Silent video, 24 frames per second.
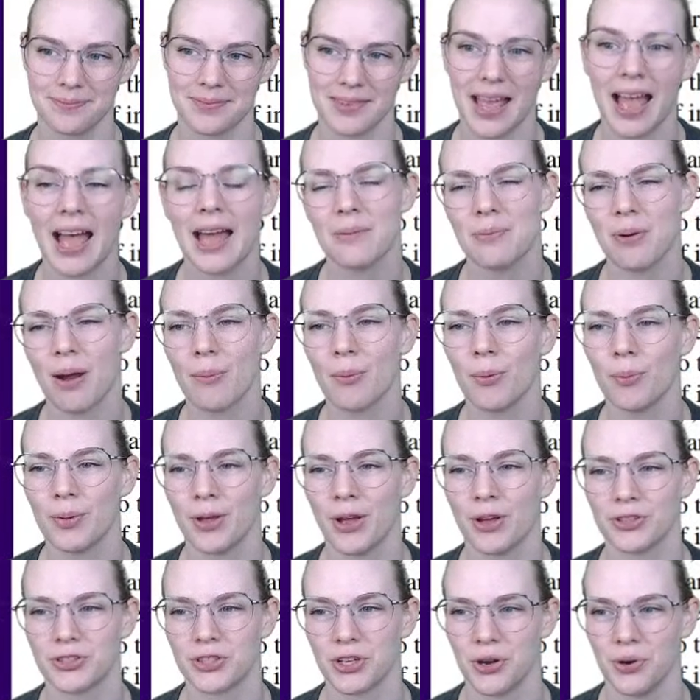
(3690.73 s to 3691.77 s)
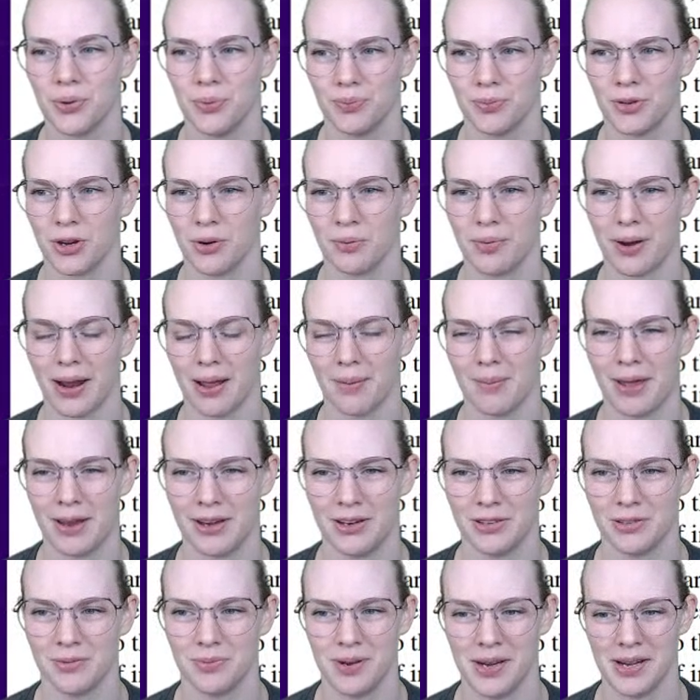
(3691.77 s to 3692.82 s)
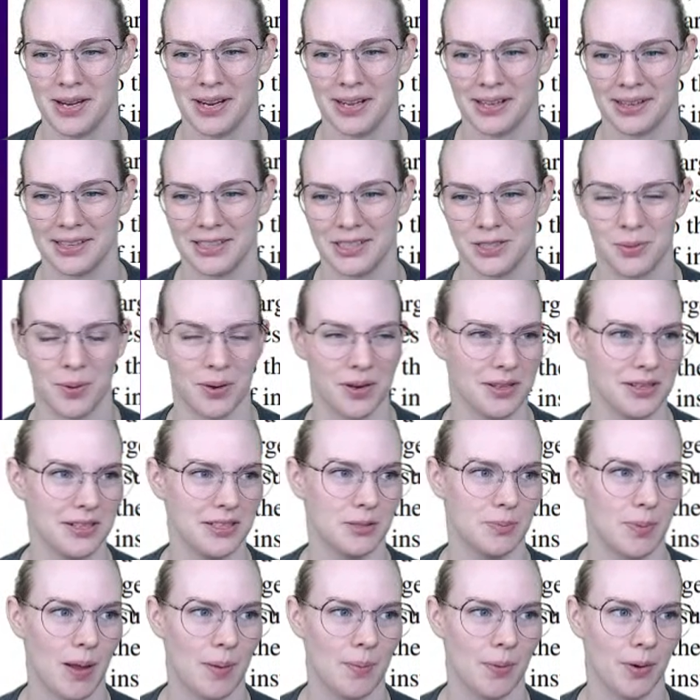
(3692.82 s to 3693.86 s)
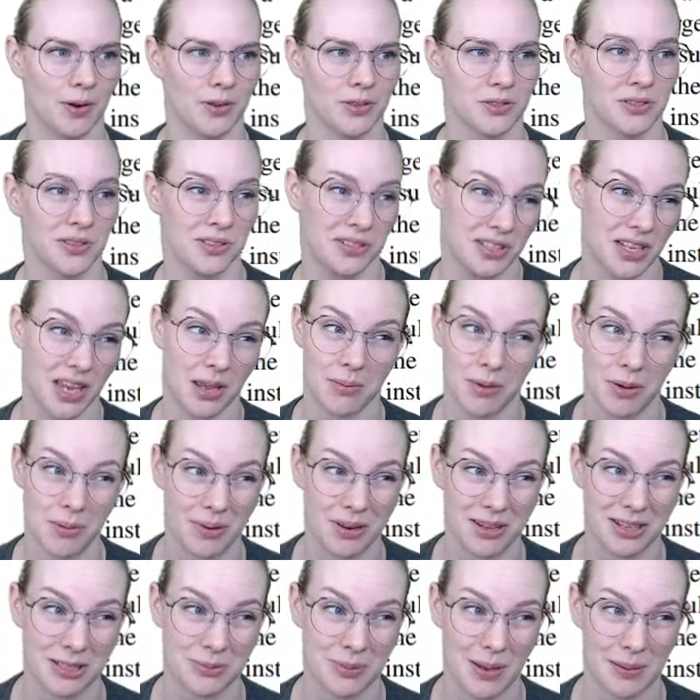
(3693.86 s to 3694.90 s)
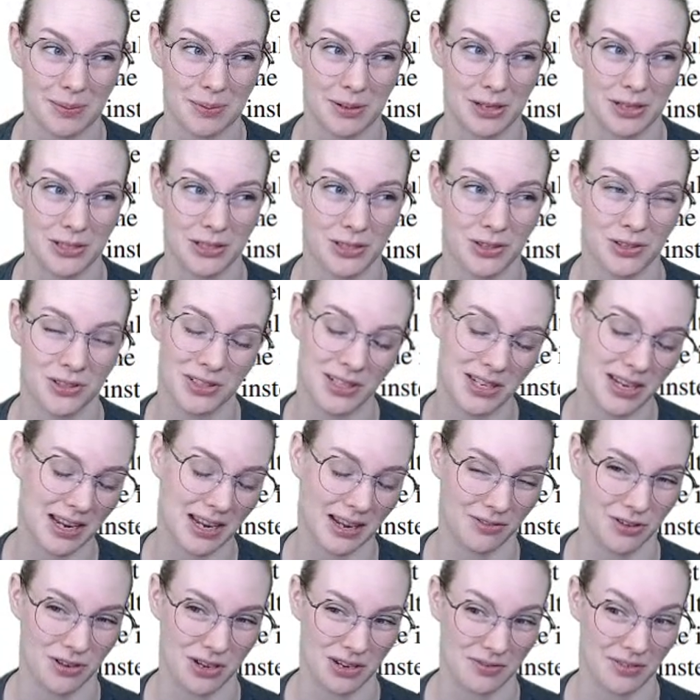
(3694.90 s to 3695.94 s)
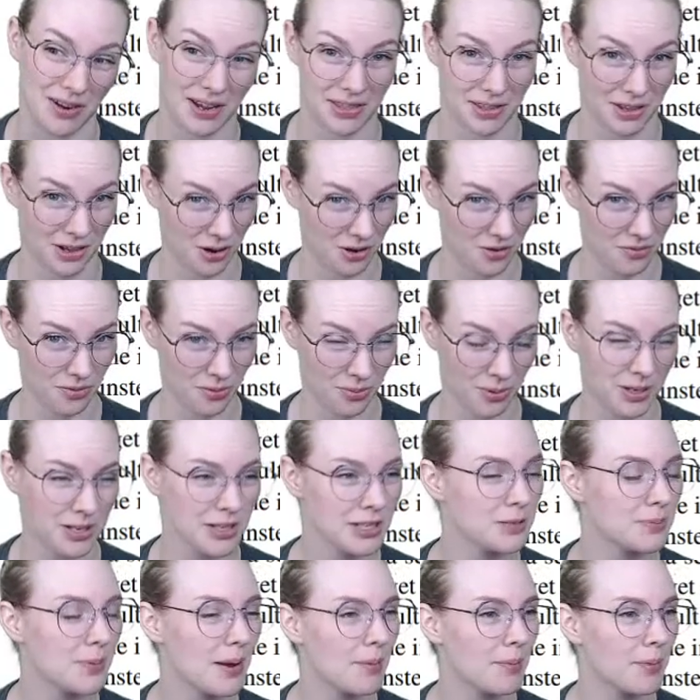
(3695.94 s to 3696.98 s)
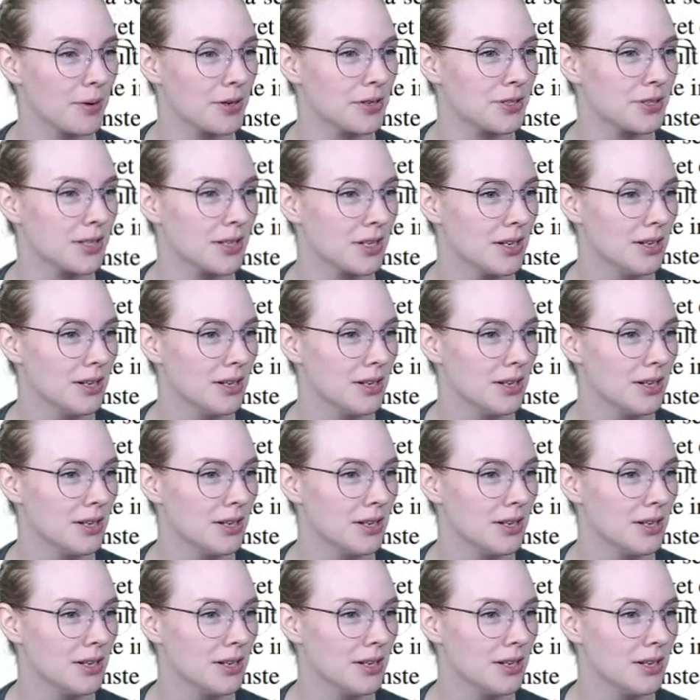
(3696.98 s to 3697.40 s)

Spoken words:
I'd probably also, recommend reading at least one of these papers or skimming one of these papers or seeing if you can find the code for one of these papers